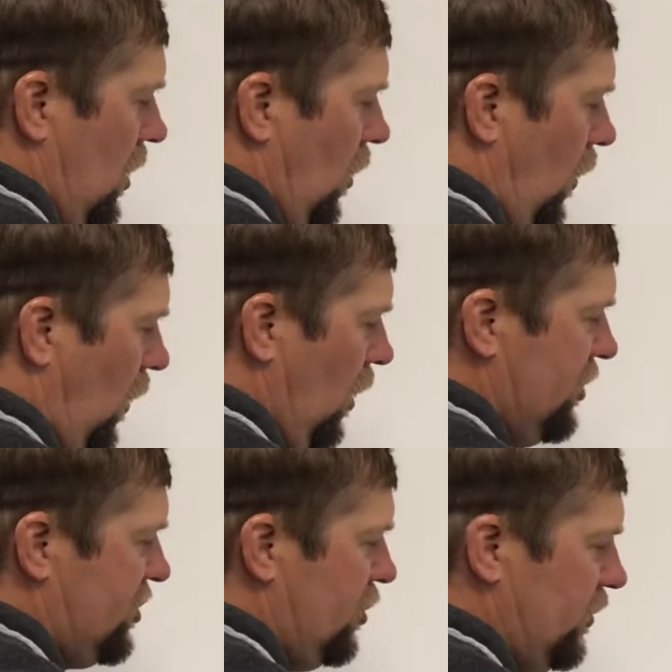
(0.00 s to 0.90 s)
or
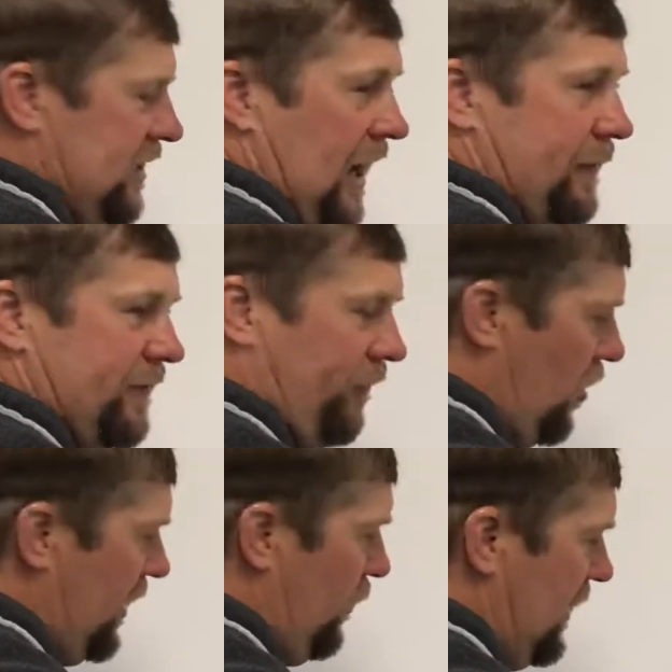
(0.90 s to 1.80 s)
2 times
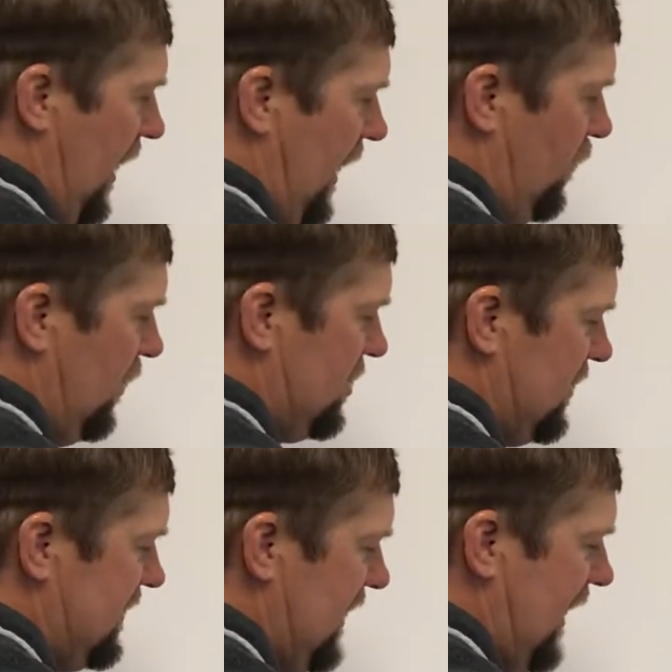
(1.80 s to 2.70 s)
49, which
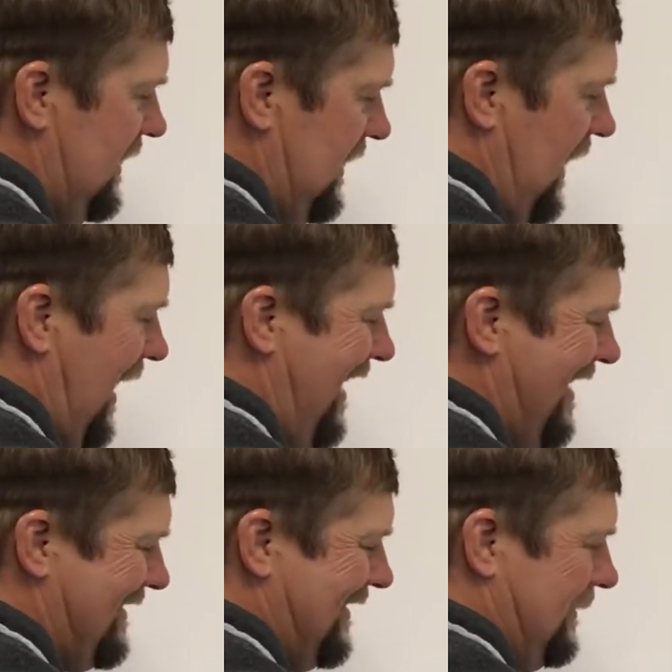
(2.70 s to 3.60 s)
is
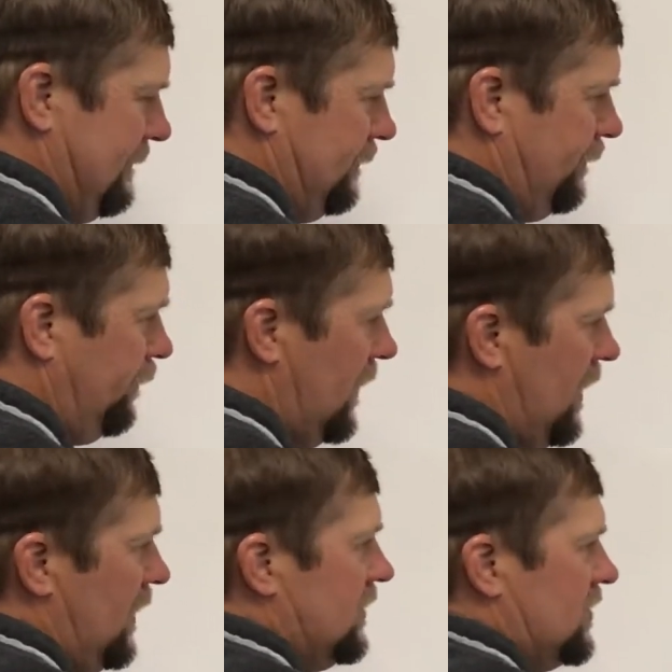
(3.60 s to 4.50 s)
98.
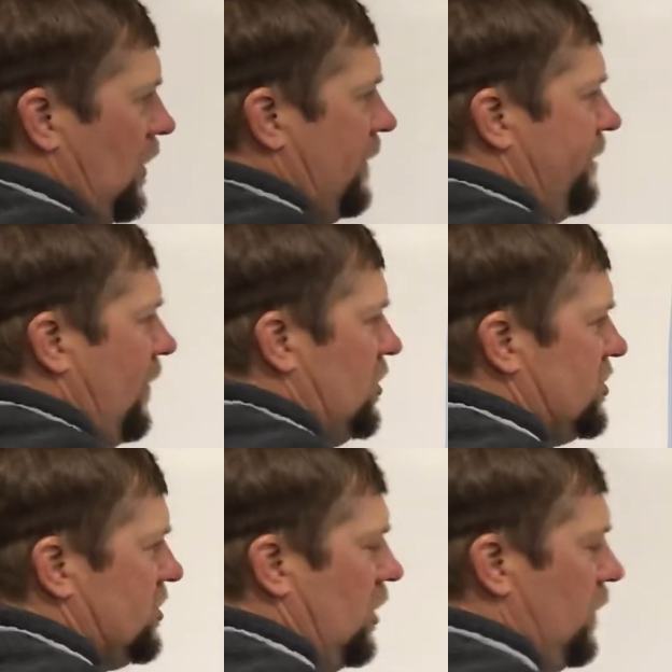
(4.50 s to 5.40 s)
So our
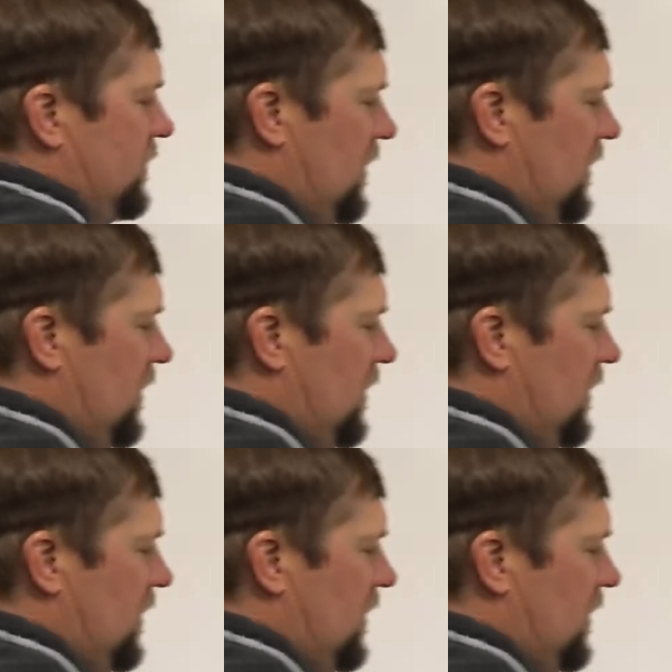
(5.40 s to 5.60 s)
first terms are